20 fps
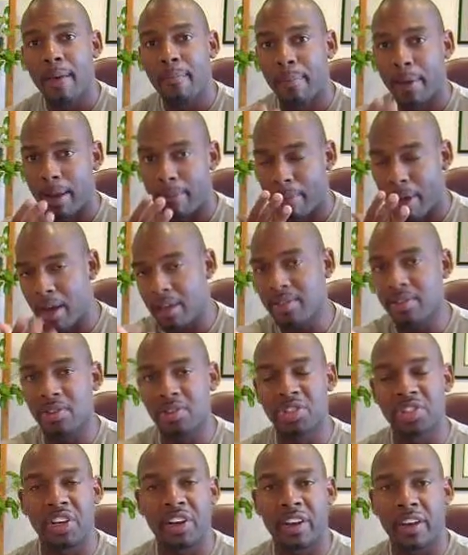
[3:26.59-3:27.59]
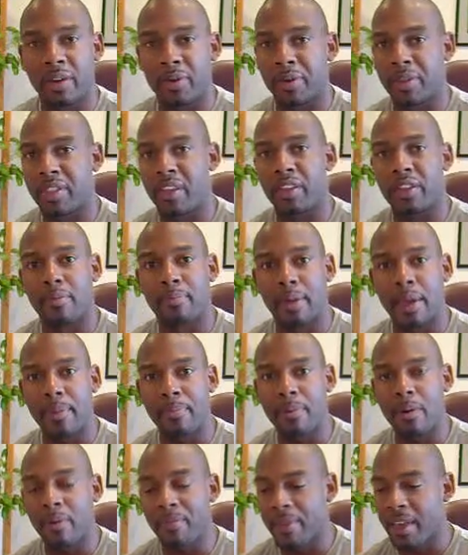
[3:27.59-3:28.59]
But I'm also sharing it with other
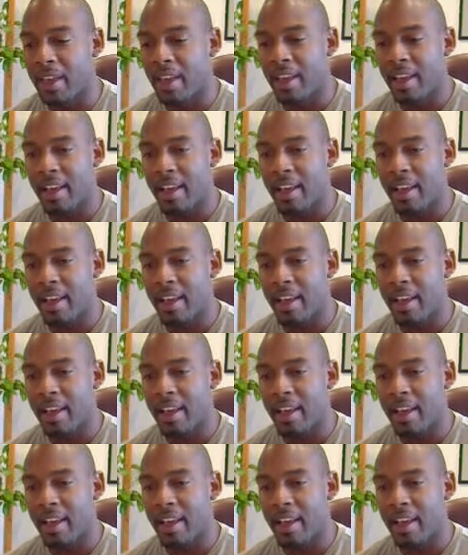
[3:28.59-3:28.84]
people.